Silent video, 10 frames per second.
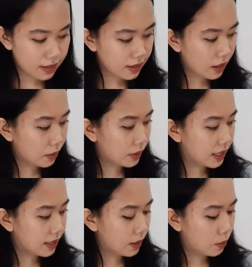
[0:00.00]
So
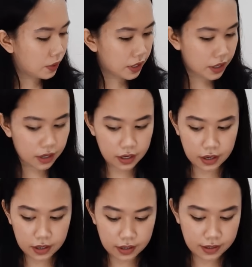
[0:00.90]
let's see, what
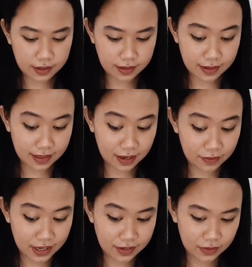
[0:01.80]
are the
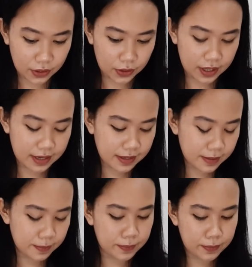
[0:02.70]
advice for you
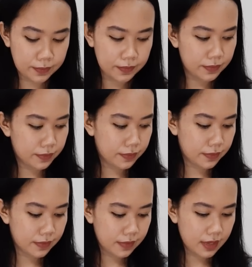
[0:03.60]
guys?
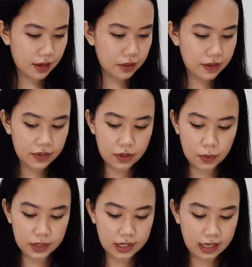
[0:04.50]
I don't even
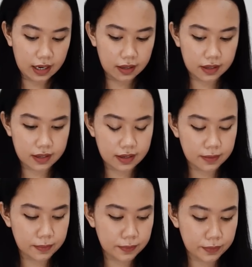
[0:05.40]
know what to title this.